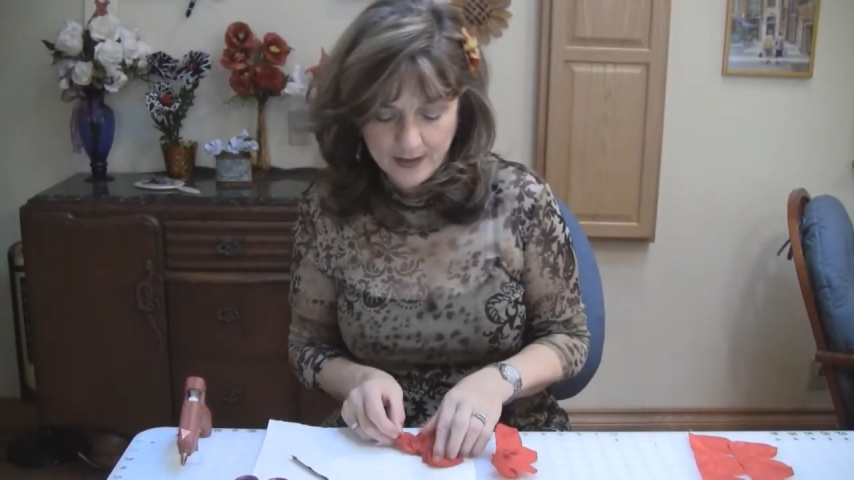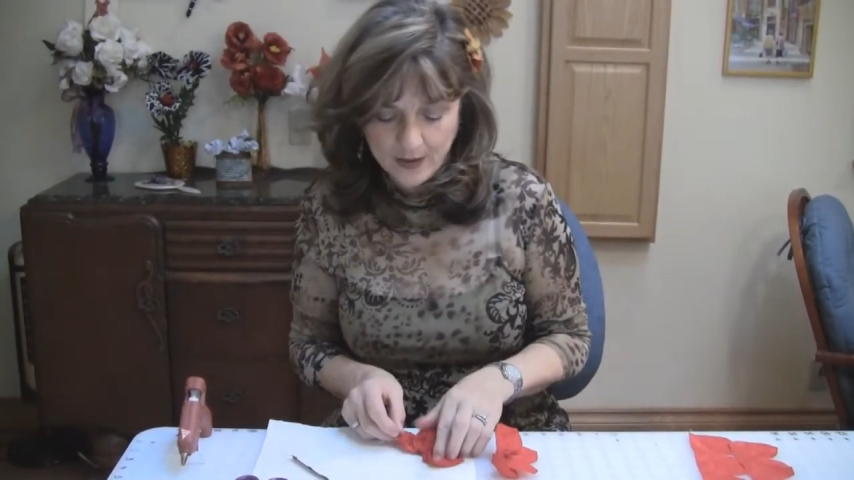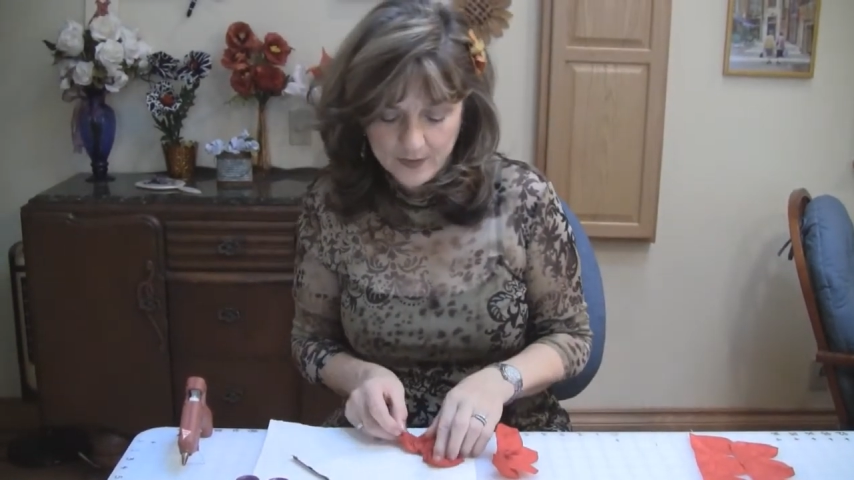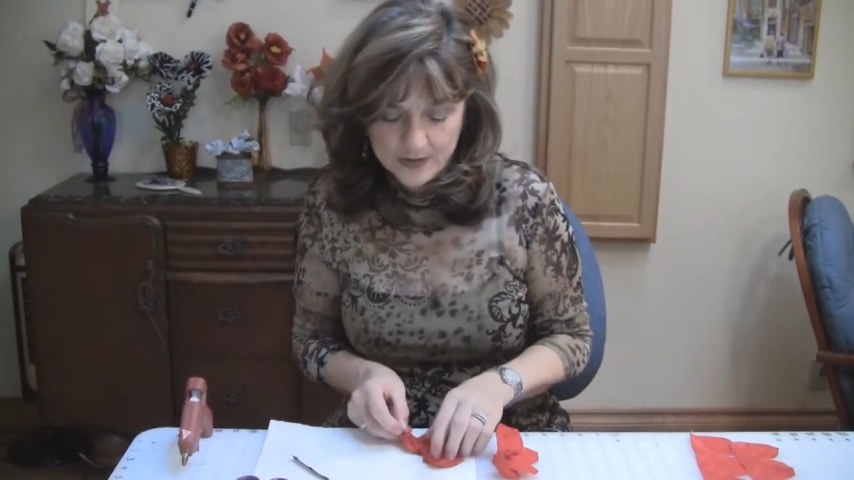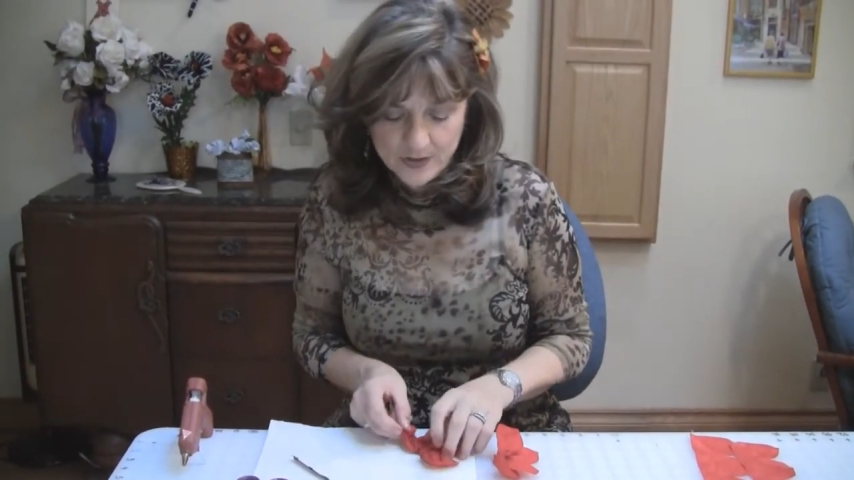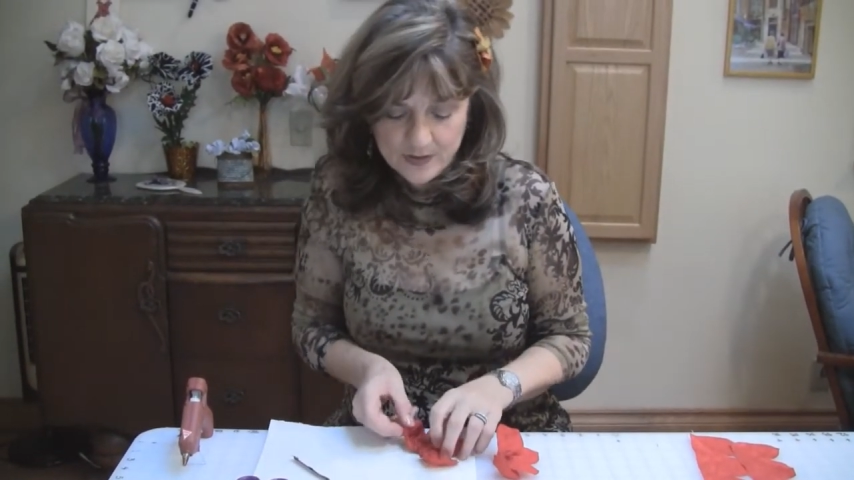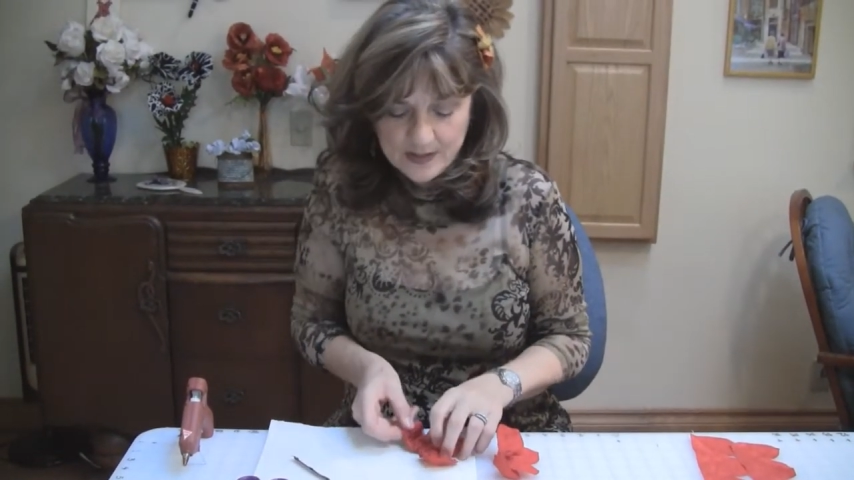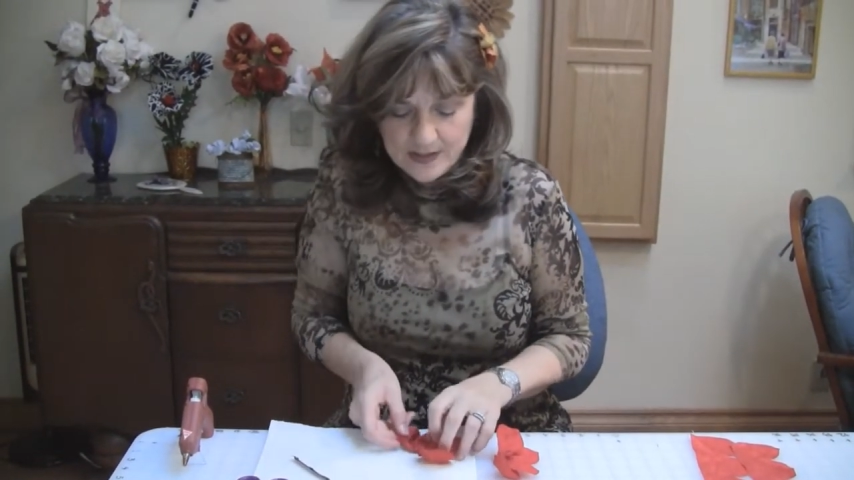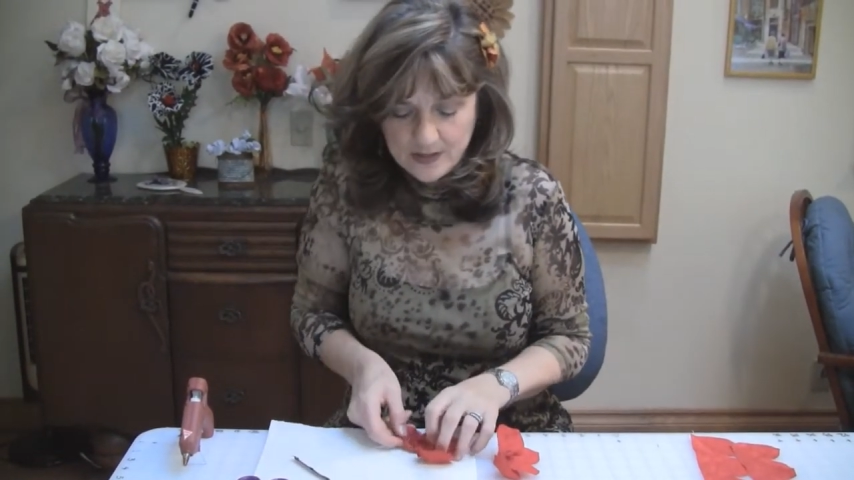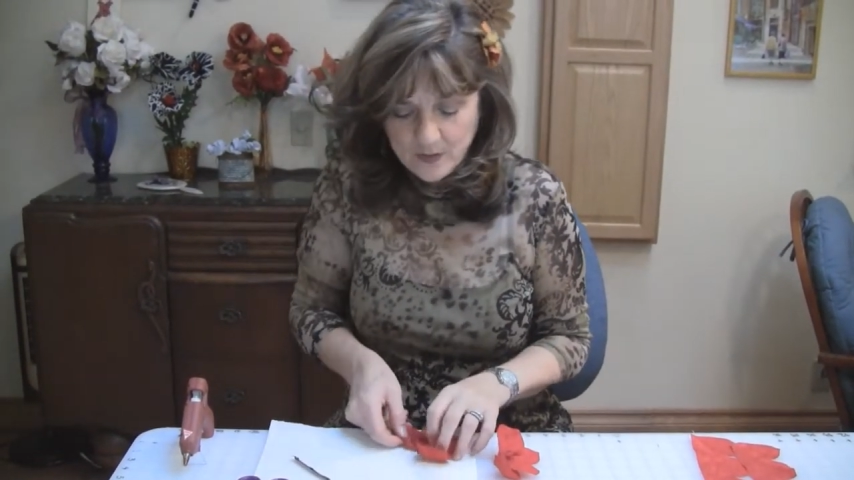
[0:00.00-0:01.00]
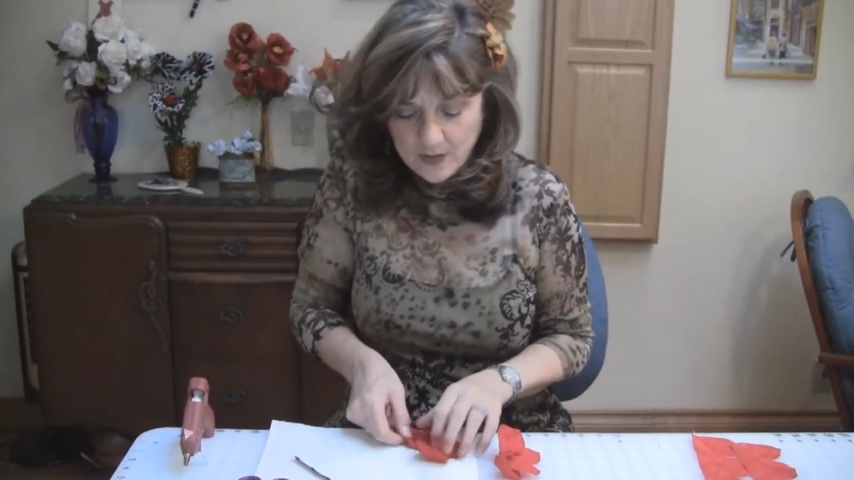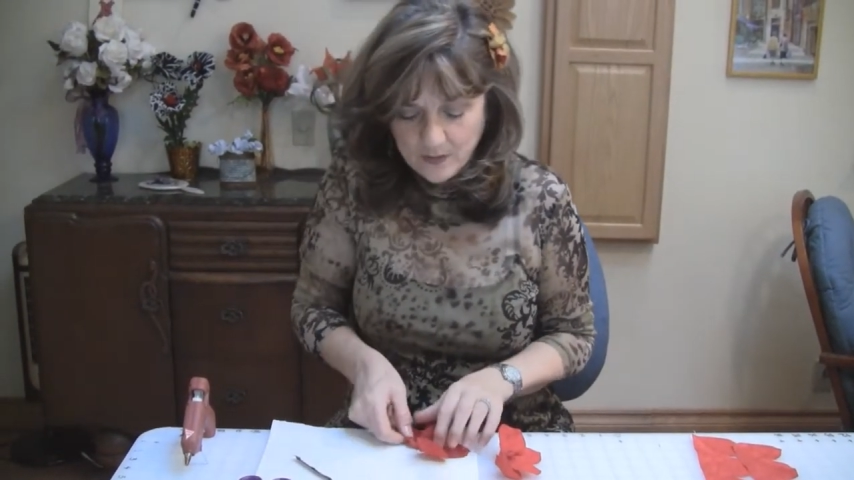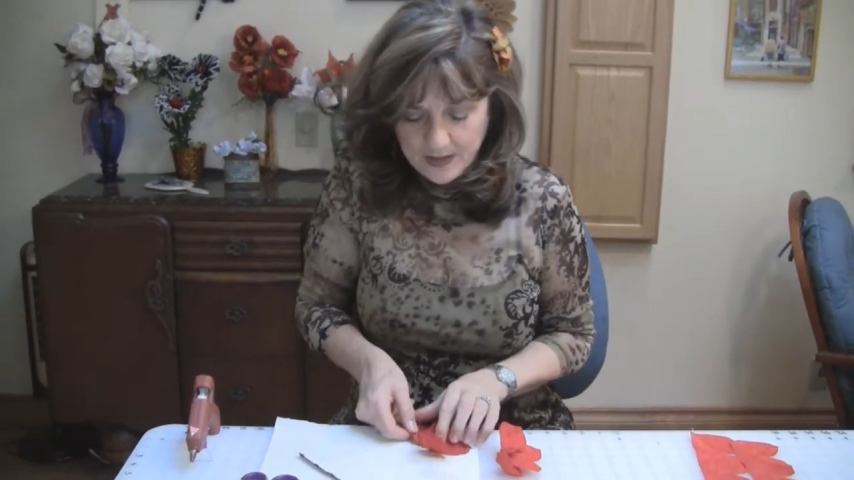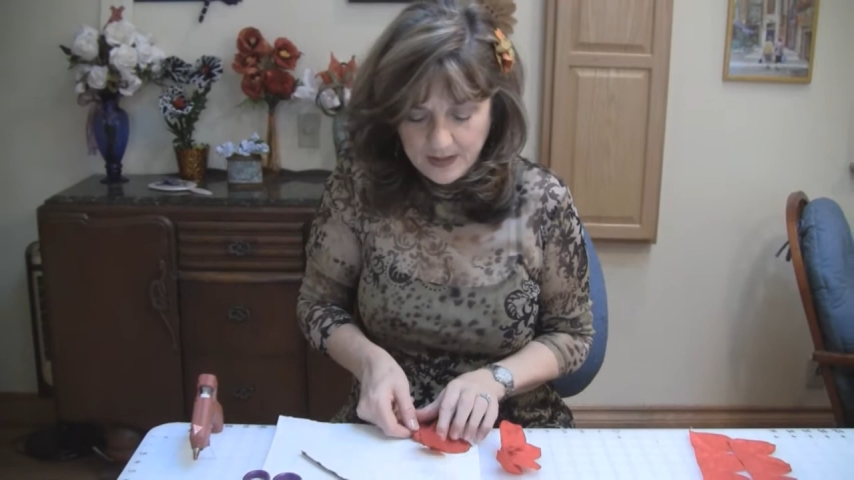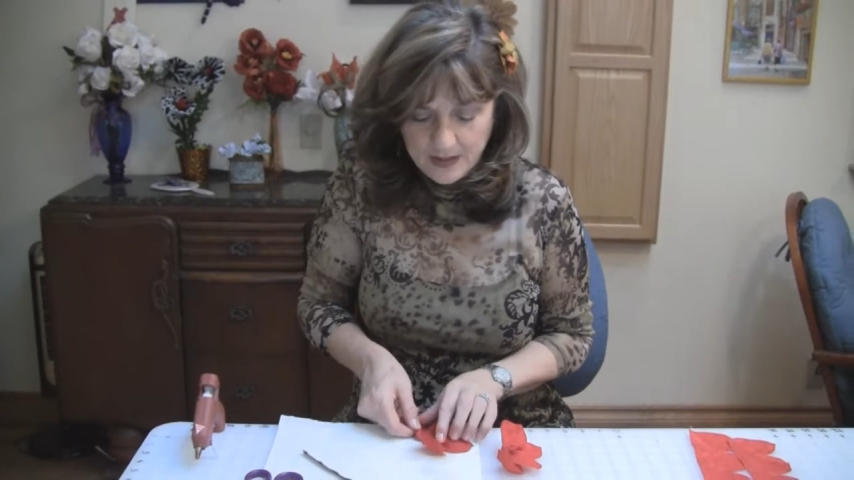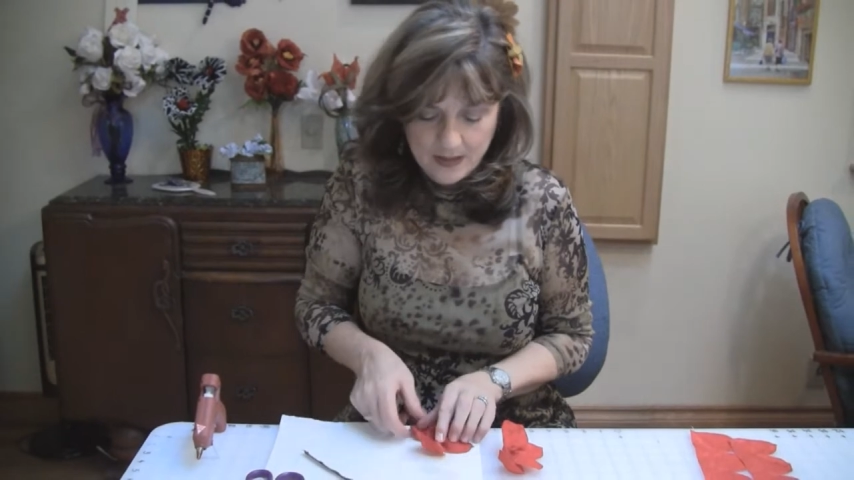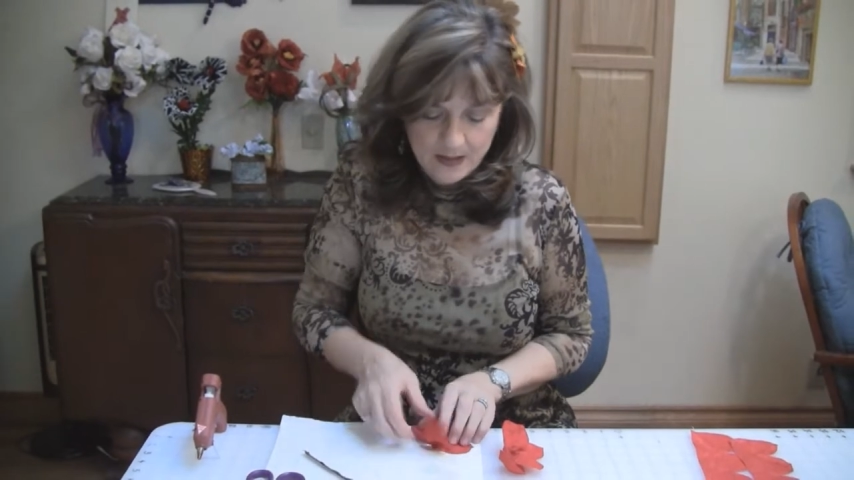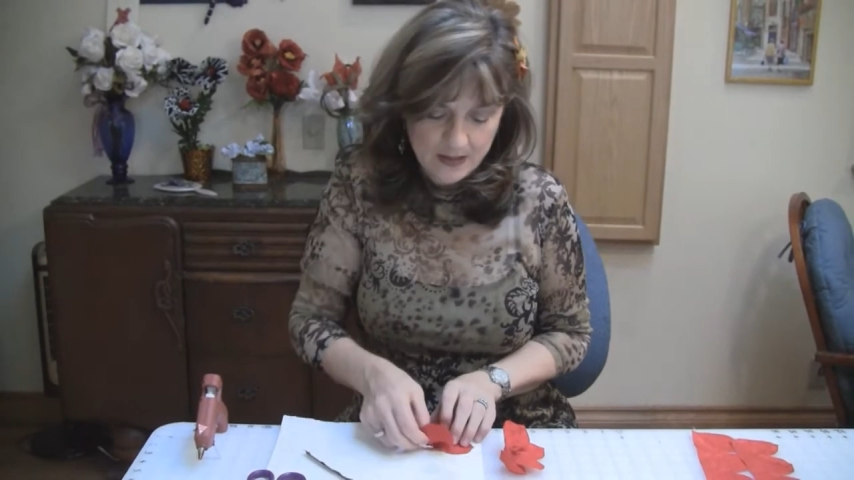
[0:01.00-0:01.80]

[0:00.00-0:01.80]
I always use a squiggle bead